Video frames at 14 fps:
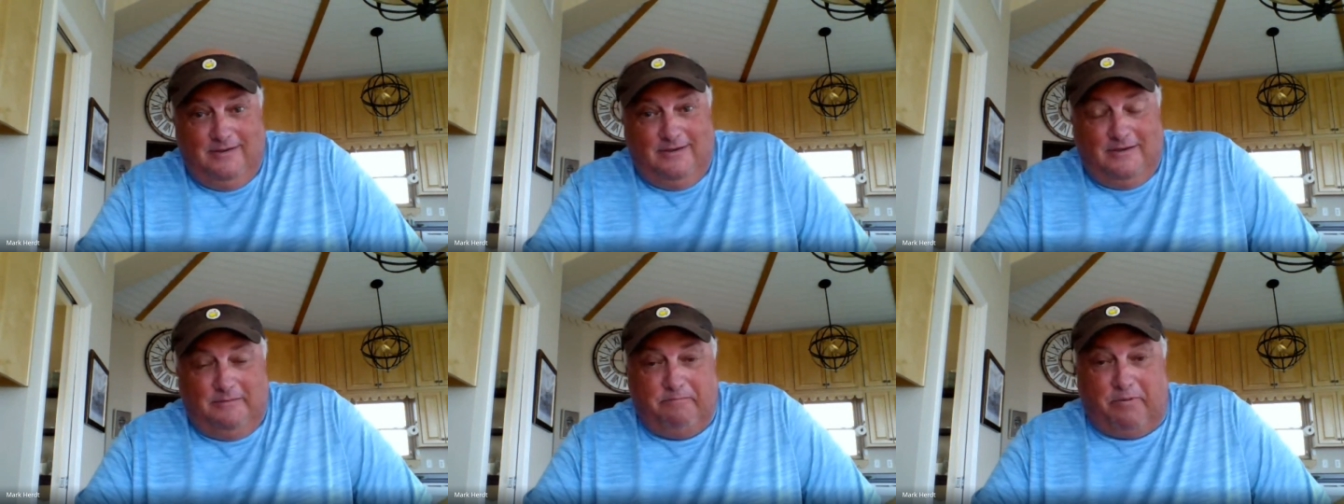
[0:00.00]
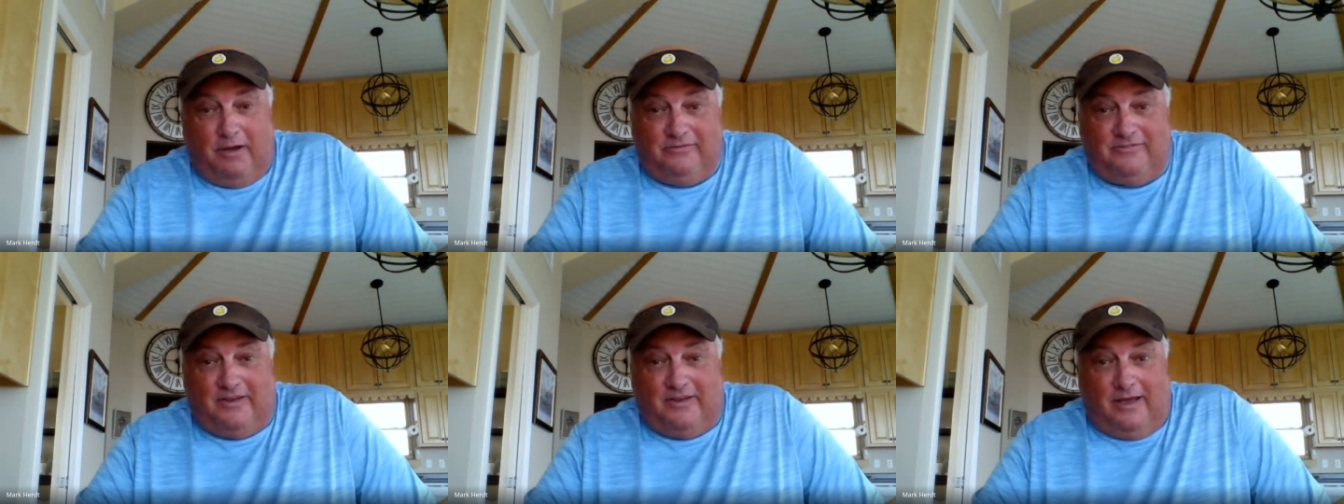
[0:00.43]
Yes.
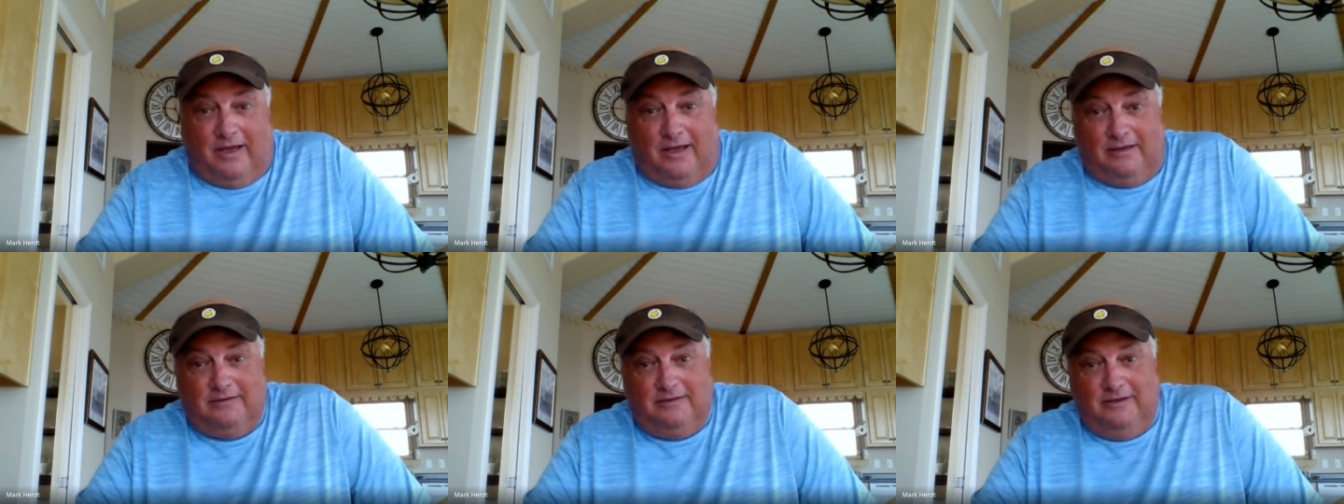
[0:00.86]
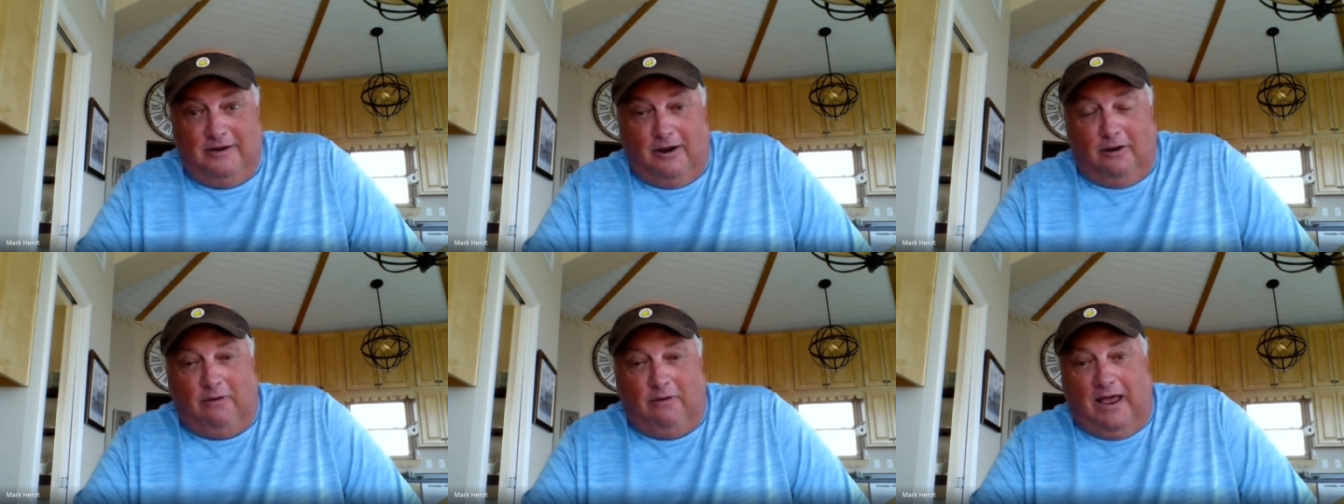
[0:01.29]
But uh, you
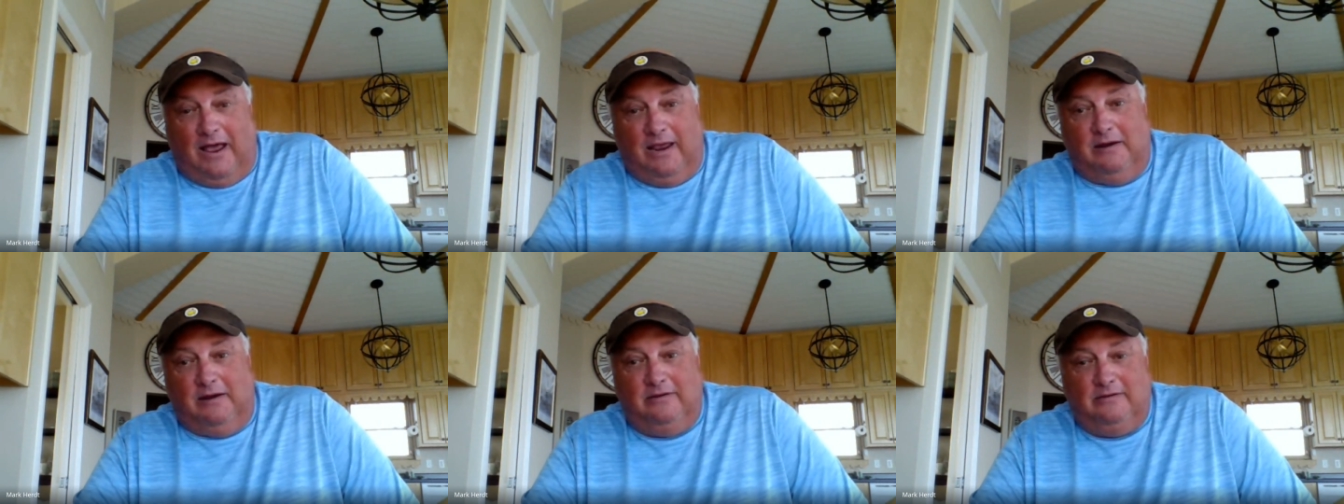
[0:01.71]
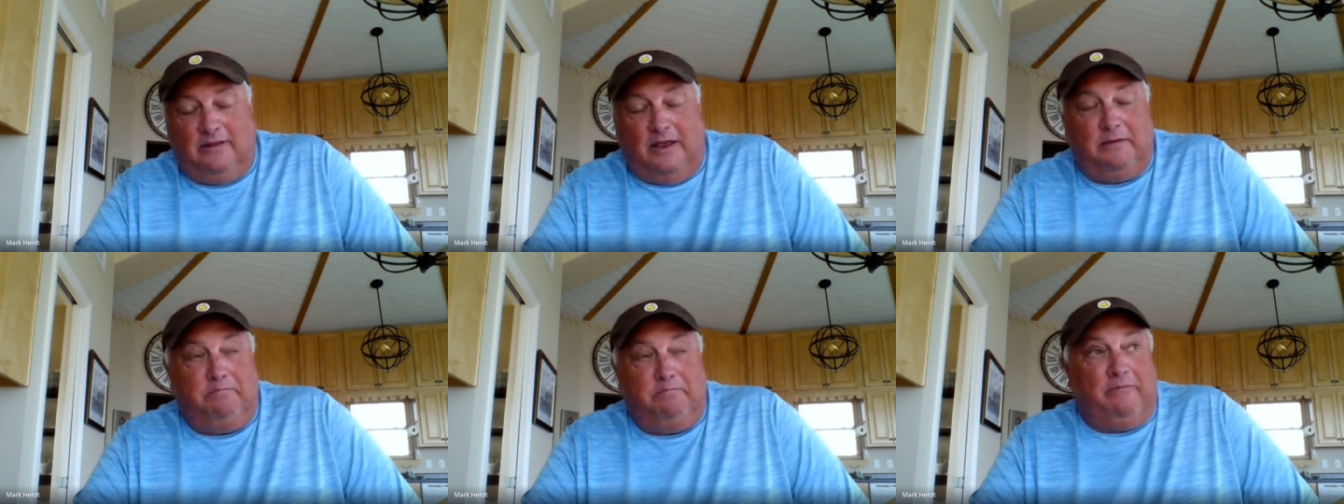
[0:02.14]
know, I
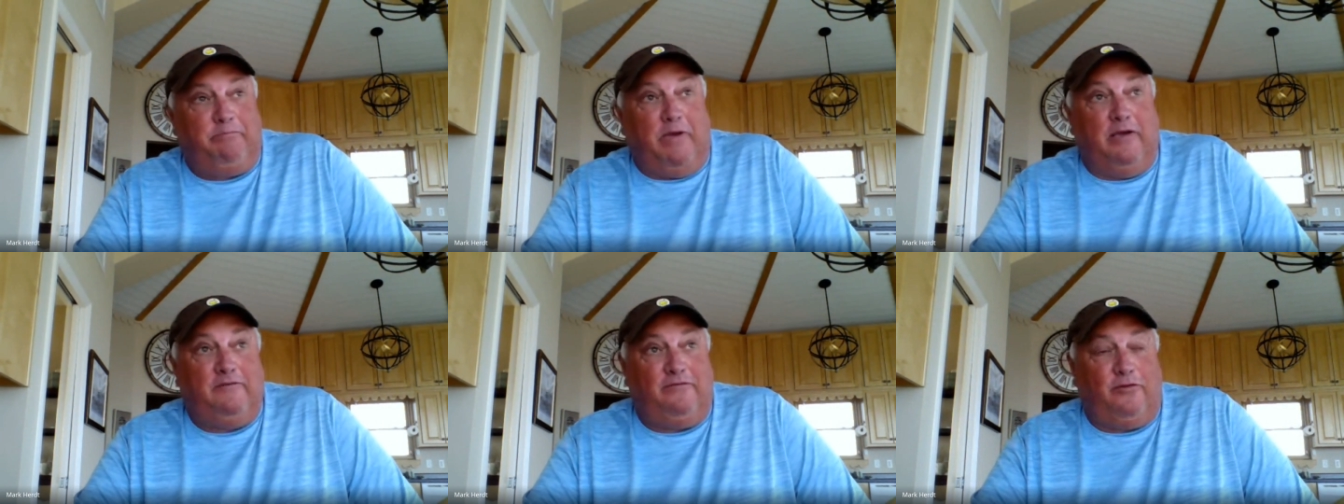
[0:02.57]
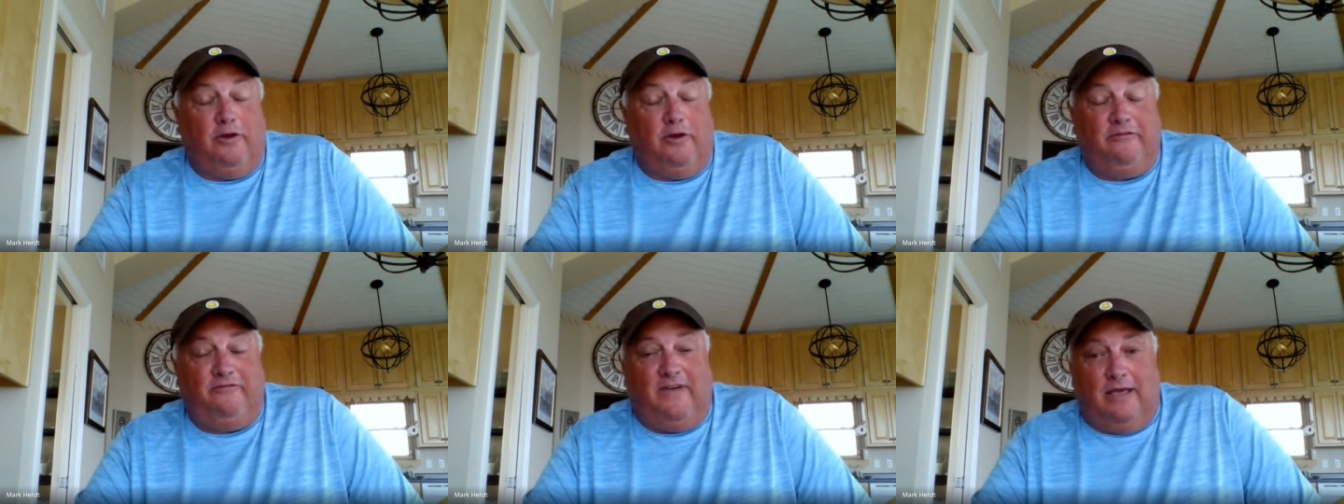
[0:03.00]
like big Pink
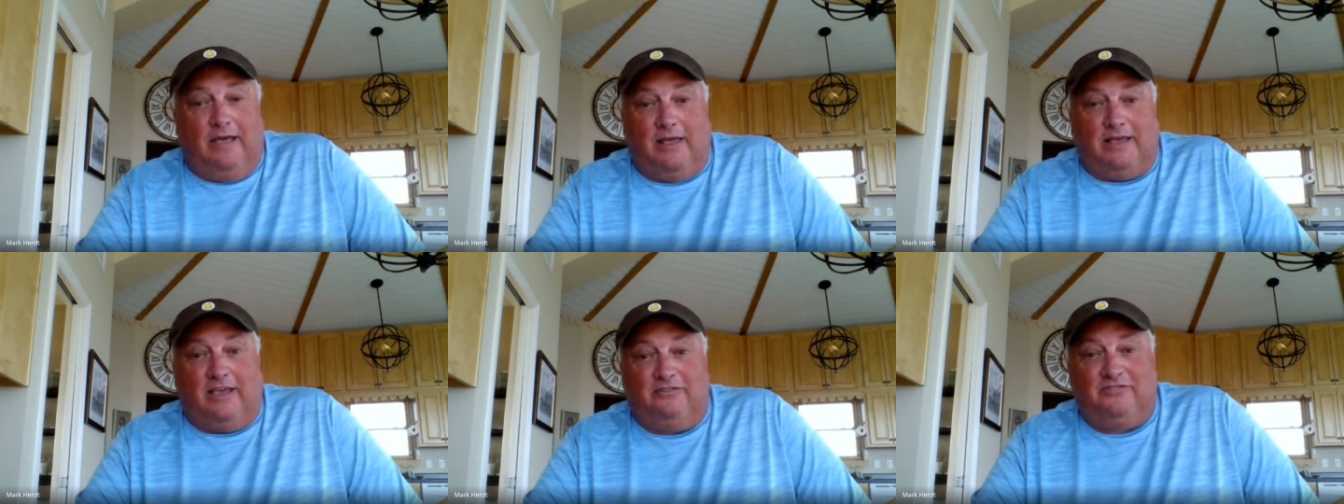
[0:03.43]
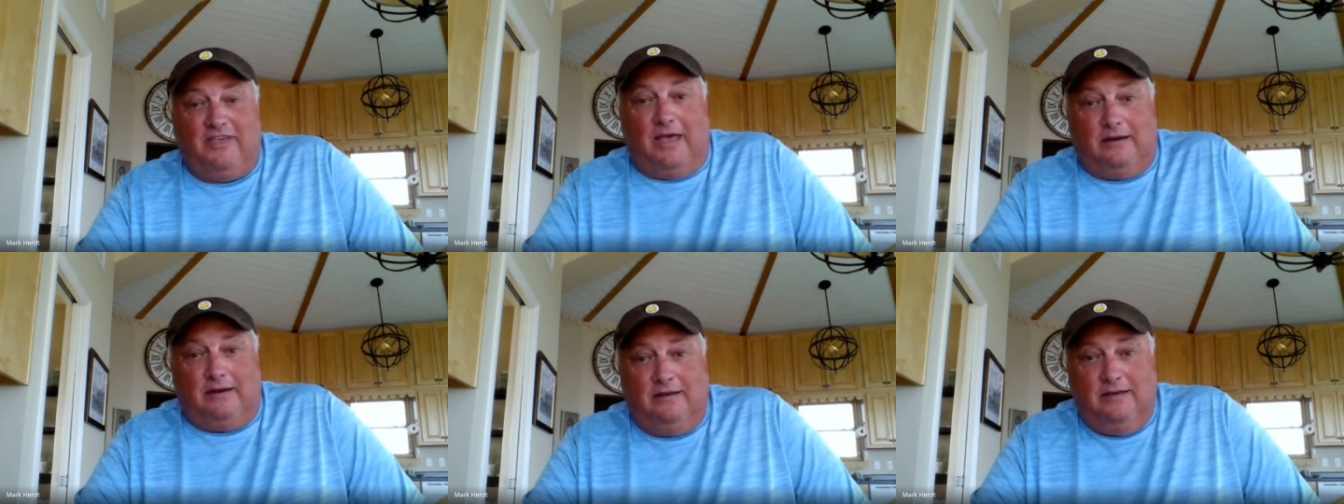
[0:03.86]
Floyd fan, like I
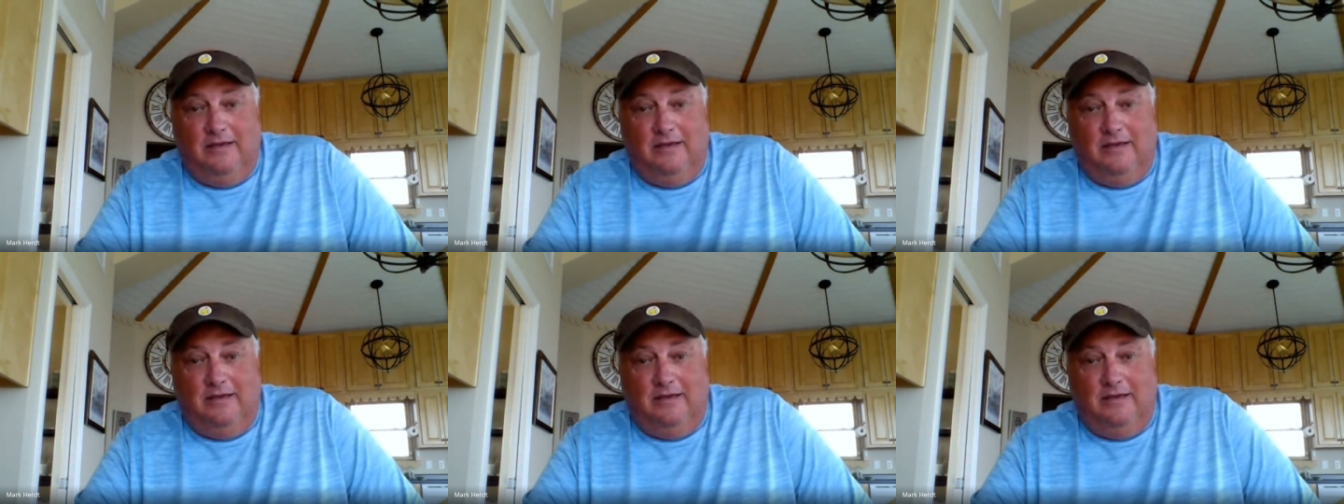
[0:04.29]
said,